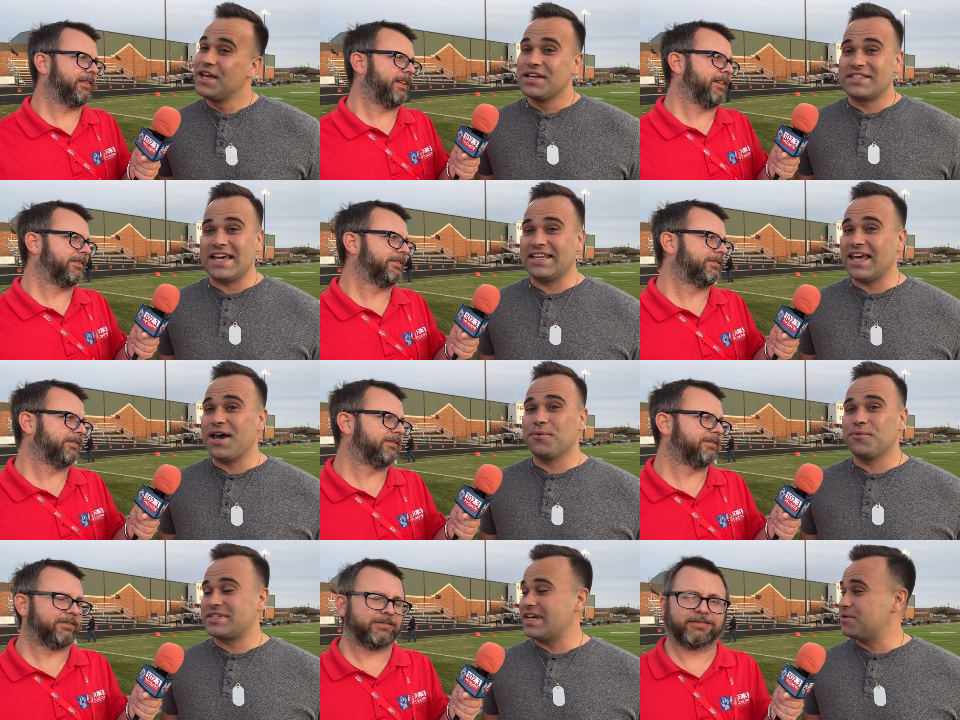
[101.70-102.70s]
Speaker 1: yeah. take that
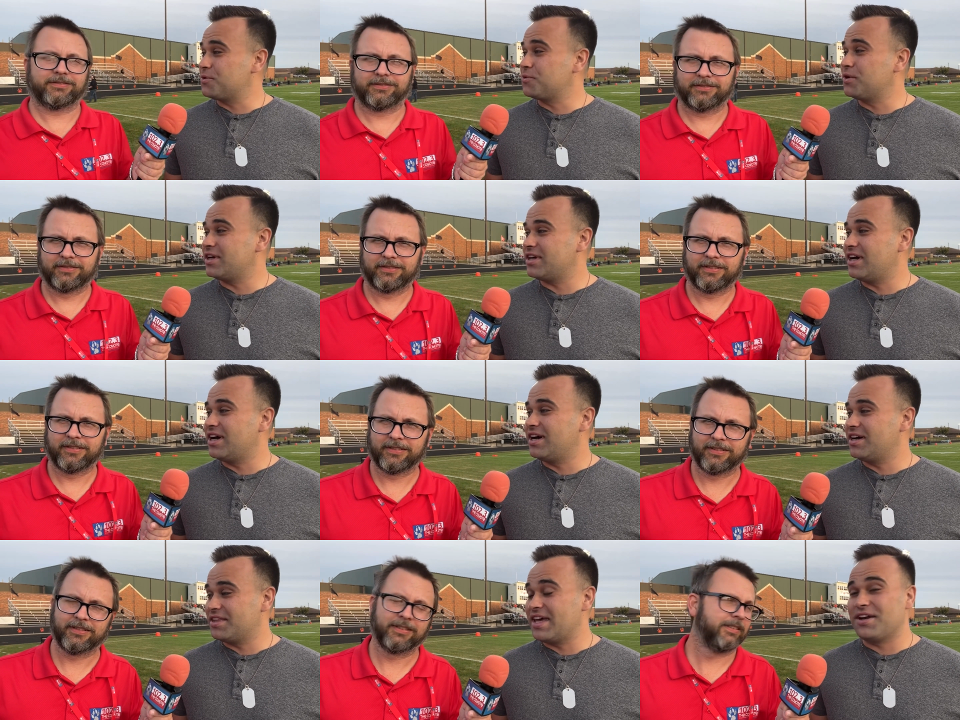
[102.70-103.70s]
take with what uh,
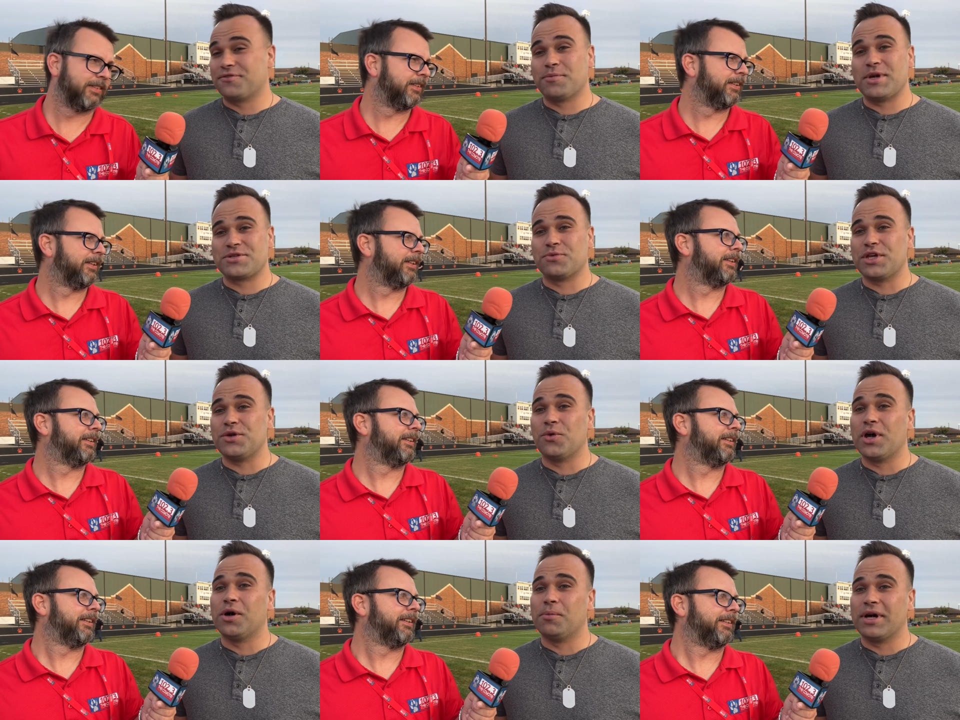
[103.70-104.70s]
that information what you will,
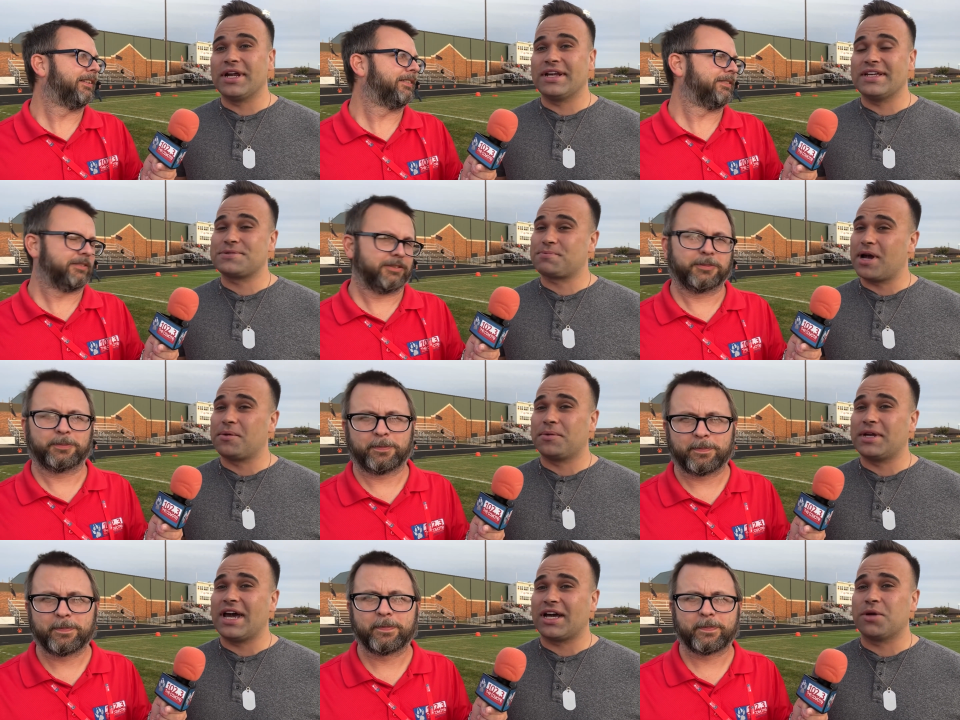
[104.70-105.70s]
but it is probably not
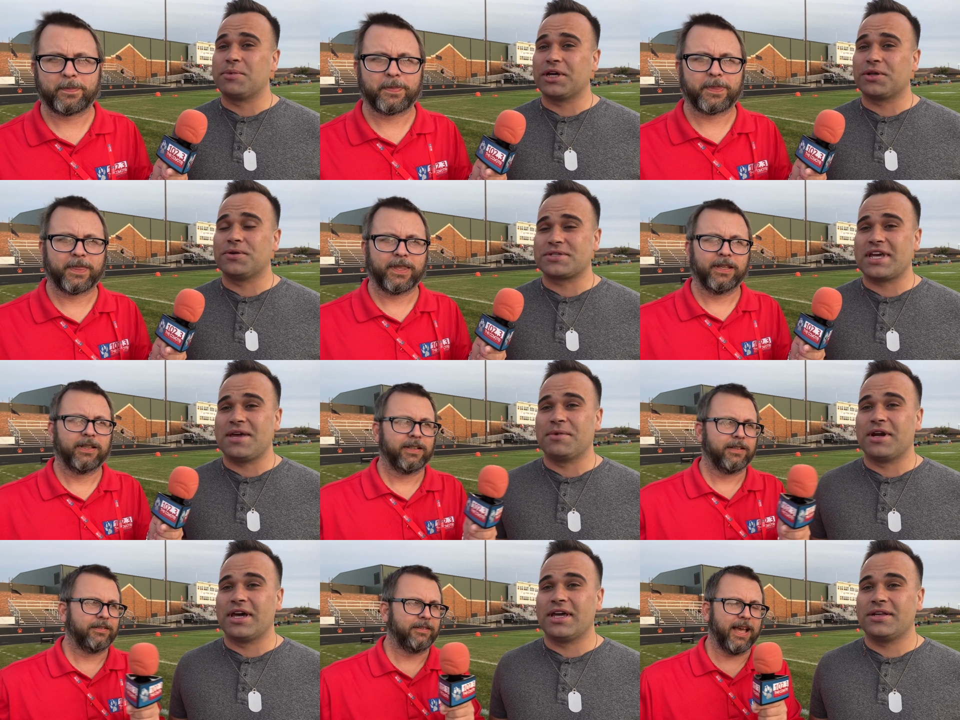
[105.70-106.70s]
going to be a close game tonight.
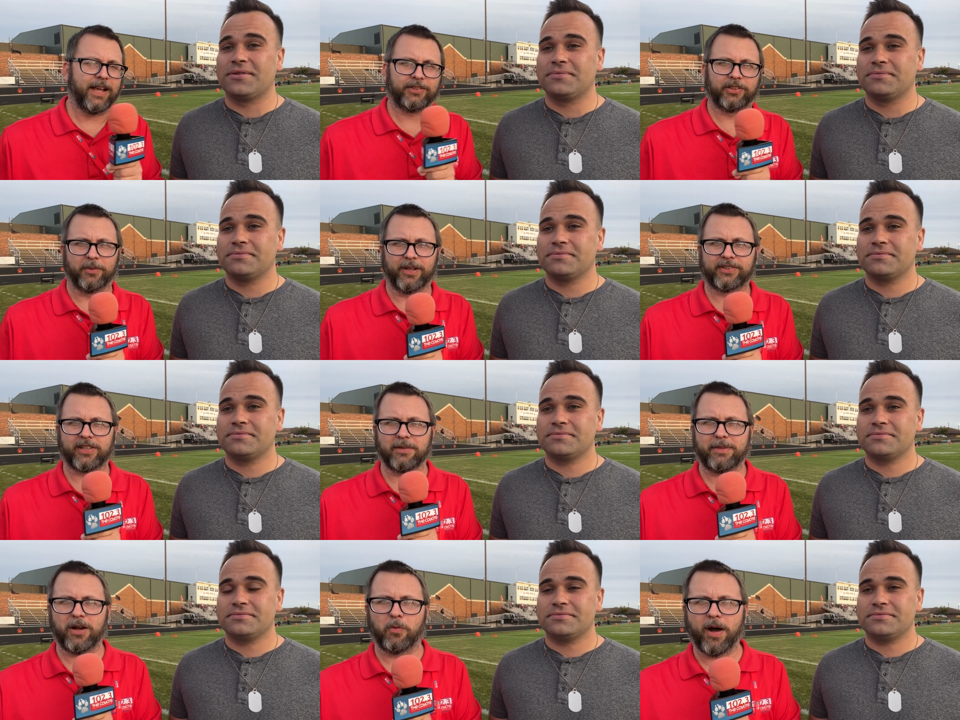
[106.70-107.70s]
Speaker 2: Yeah, so it's going to be a
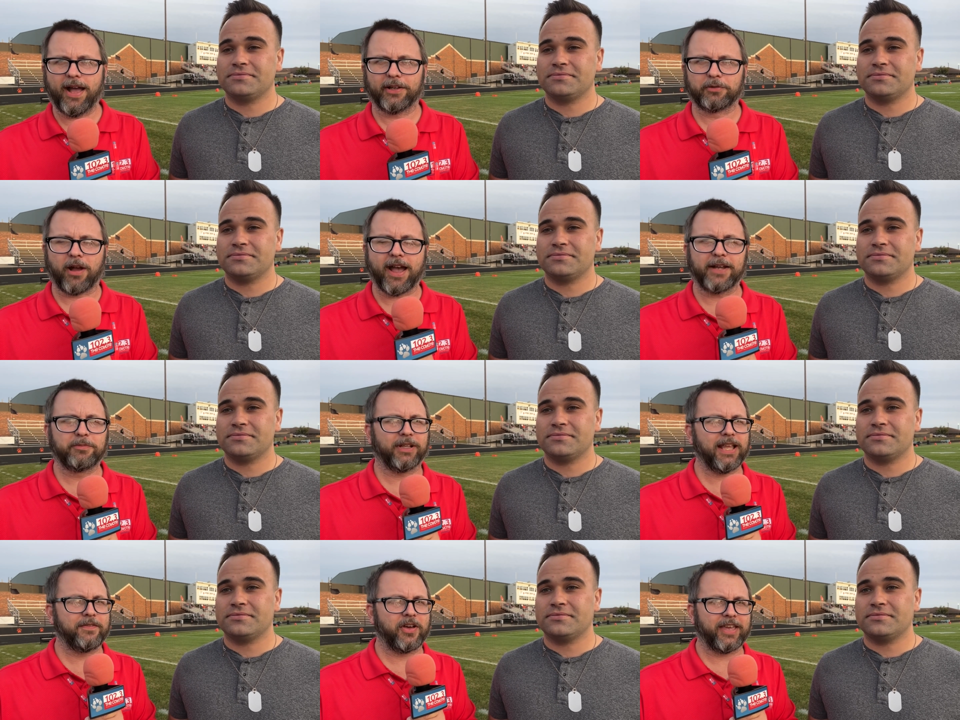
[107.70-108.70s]
wild ride. We'll have all
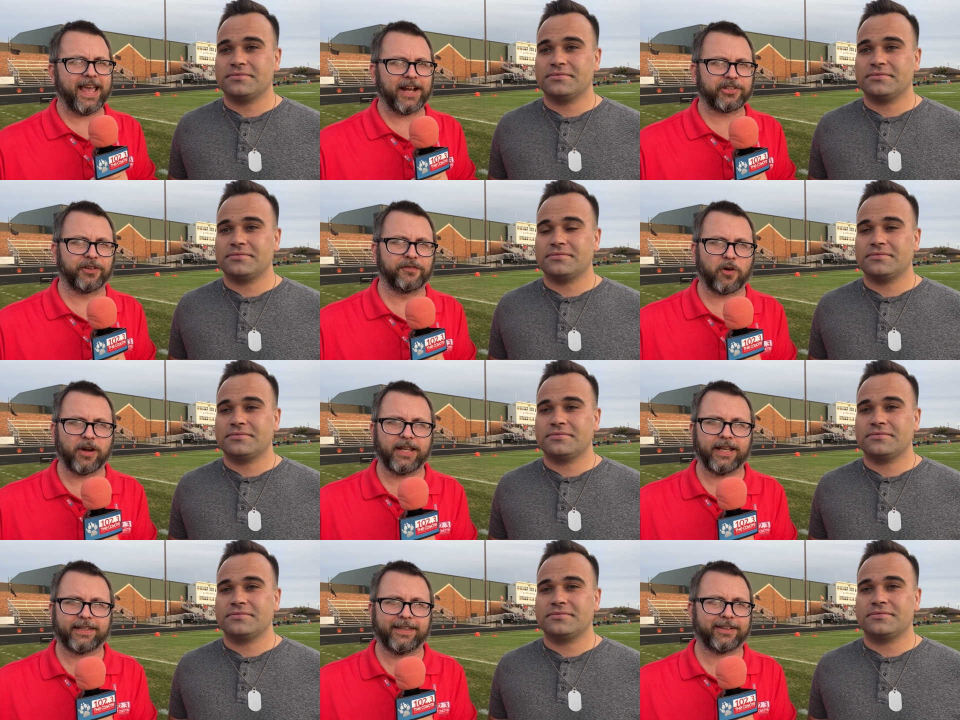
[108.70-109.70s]
the action for you.
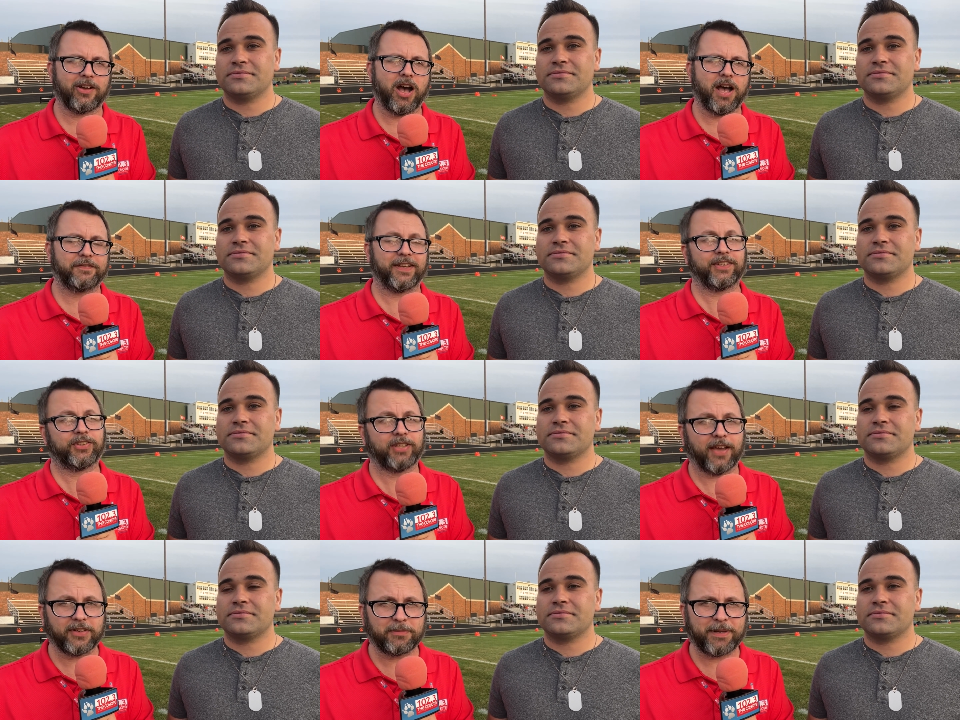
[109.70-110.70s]
Kickoff at 7
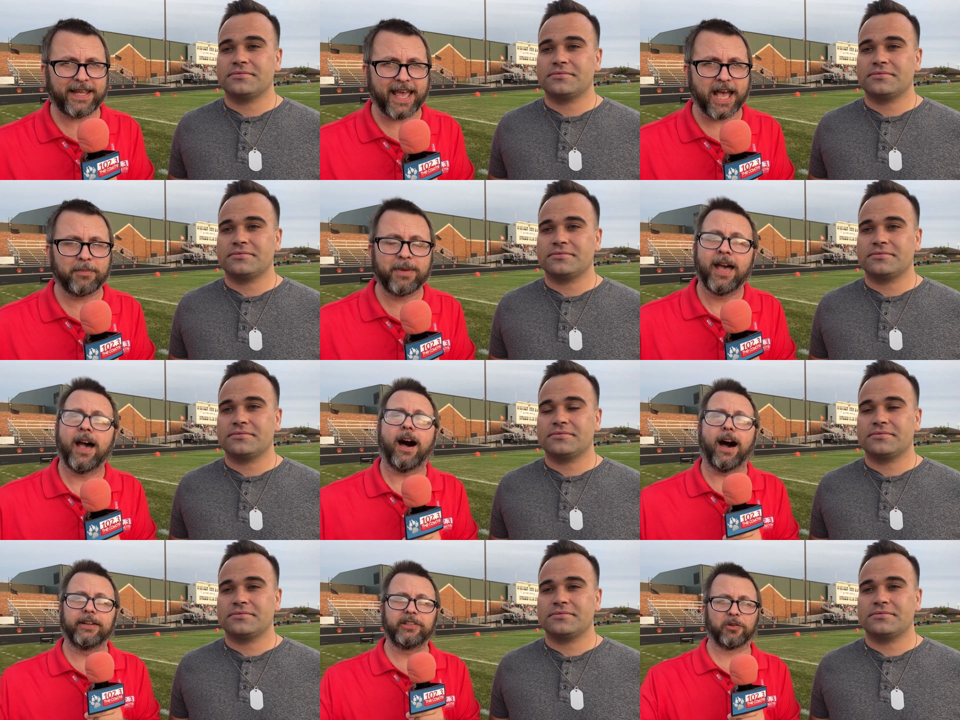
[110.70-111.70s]
p.m. on
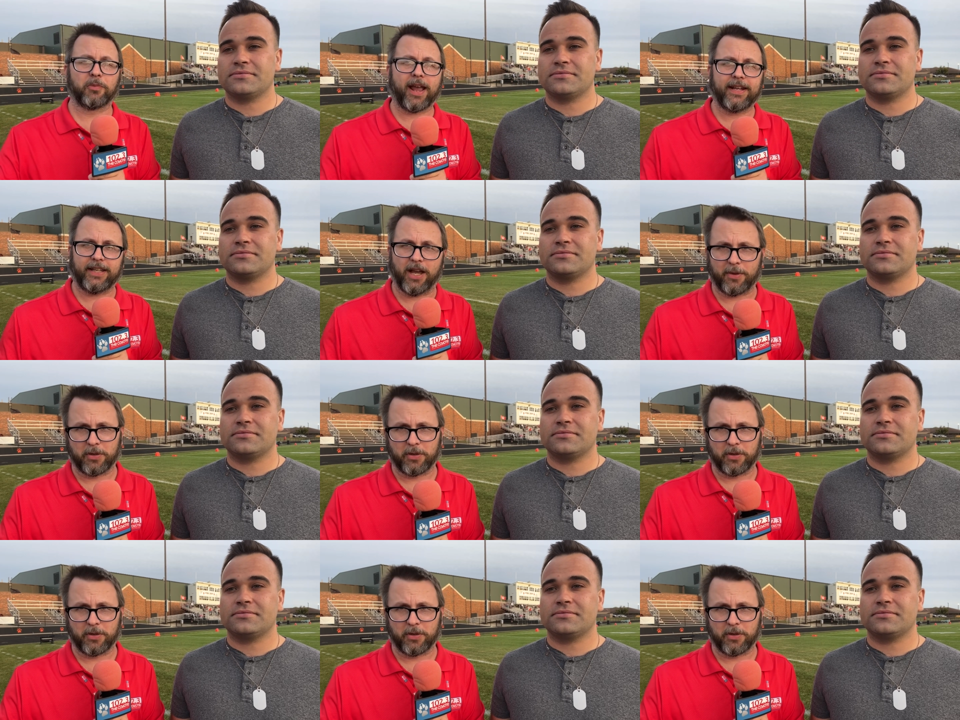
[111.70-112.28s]
your radio on